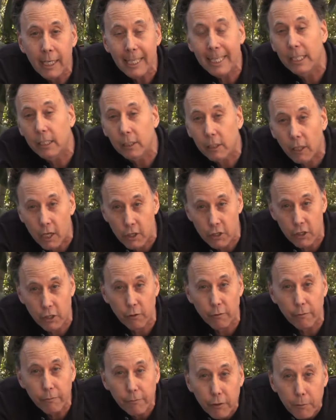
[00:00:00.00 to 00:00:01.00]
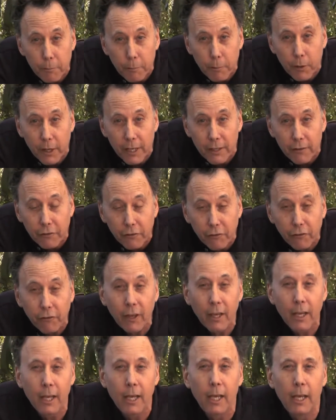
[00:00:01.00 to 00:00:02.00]
ecological footprints,
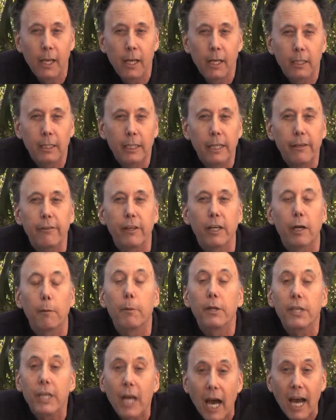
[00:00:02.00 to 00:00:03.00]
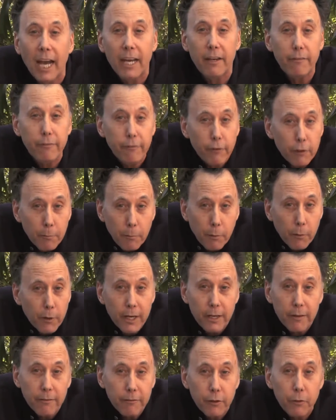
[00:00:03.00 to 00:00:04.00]
leaving a benign
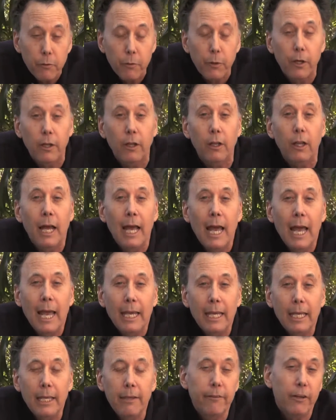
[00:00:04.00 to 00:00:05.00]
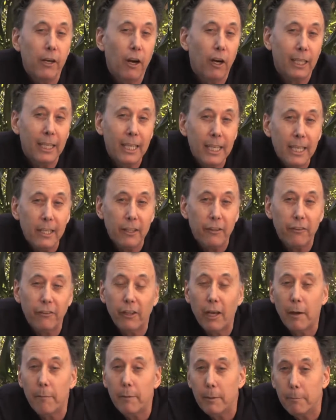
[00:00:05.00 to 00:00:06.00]
footprint, if you will. Even our kids
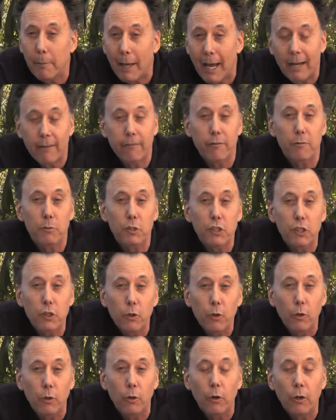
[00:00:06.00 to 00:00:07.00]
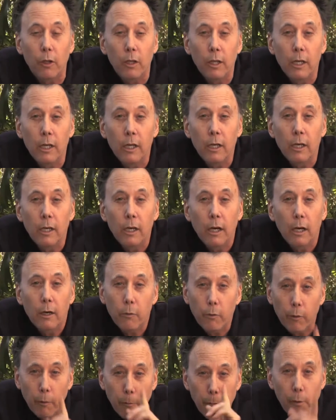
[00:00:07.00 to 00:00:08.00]
coming back from school
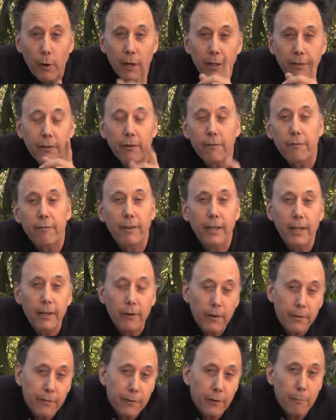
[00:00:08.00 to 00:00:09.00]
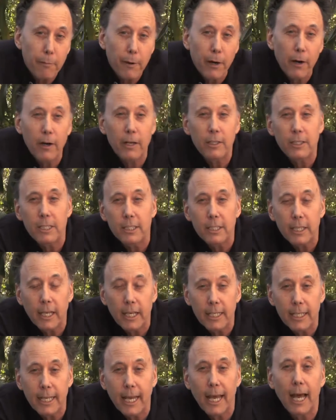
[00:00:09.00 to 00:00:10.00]
will point their finger at their parents and
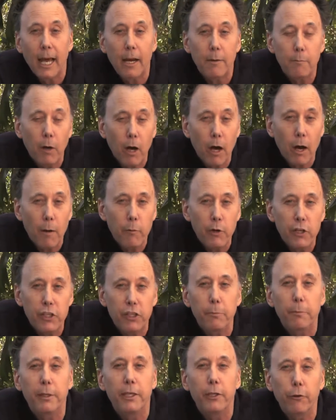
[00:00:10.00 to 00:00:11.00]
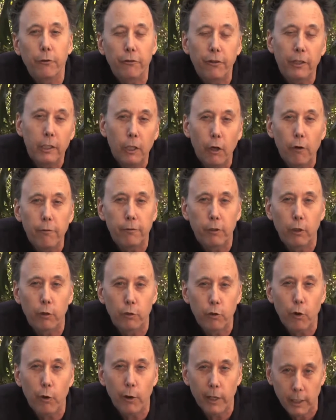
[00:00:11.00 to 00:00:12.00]
say, Dad, Mom, we should be using
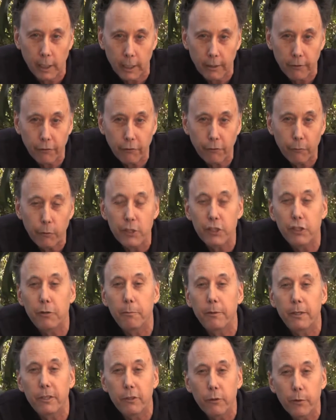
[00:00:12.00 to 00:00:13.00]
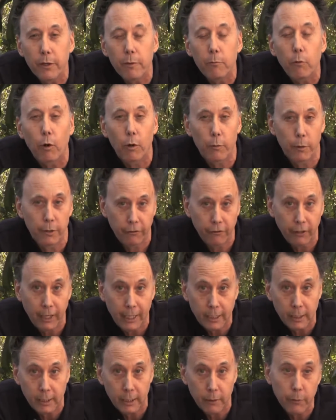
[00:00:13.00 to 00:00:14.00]
low-flow toilets. We should be doing more
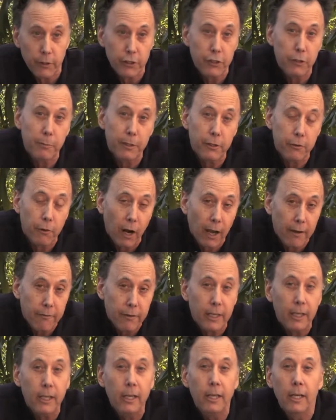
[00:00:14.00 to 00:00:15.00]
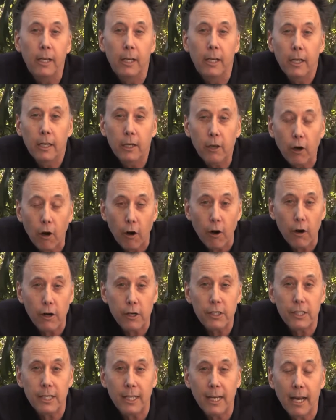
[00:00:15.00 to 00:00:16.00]
recycling. We should be driving
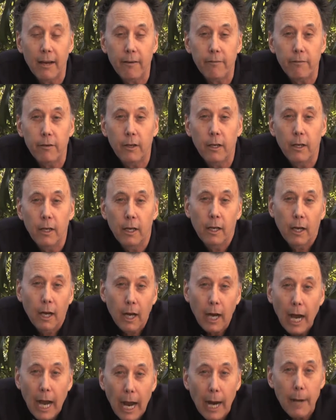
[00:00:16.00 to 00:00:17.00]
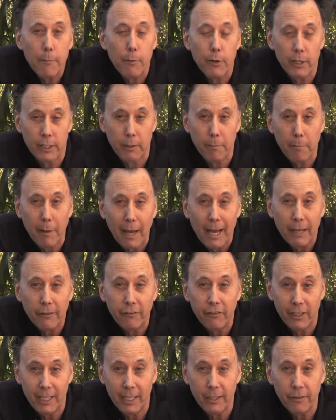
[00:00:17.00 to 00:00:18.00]
cars that have hybrid
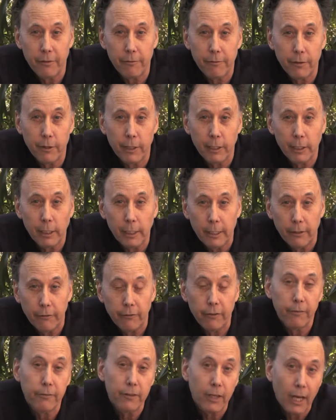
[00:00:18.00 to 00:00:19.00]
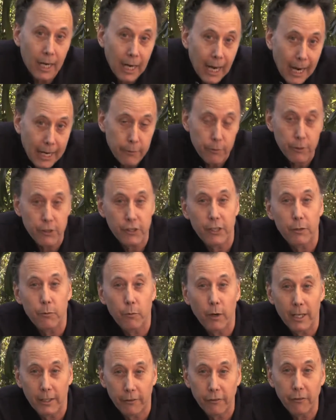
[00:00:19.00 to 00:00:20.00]
capacity at the very least, if not hydrogen
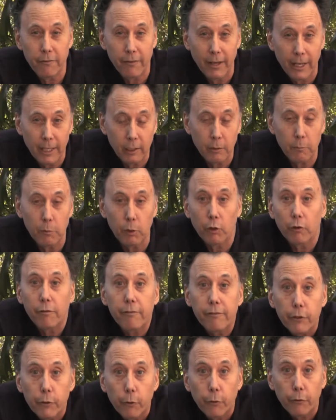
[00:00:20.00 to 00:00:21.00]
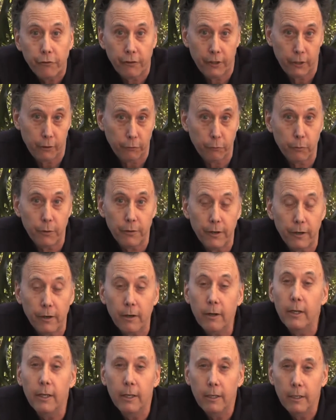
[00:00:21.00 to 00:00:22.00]
when it's available, or fuel cells when
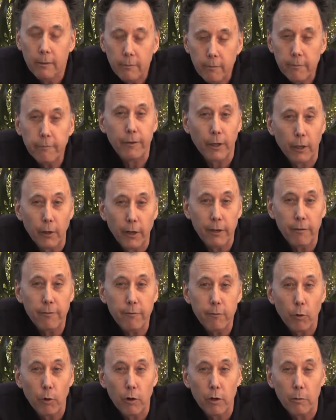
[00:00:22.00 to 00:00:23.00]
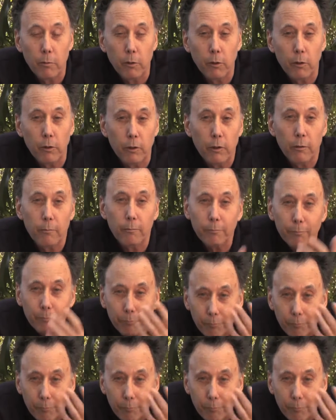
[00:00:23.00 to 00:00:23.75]
they're very affordable, or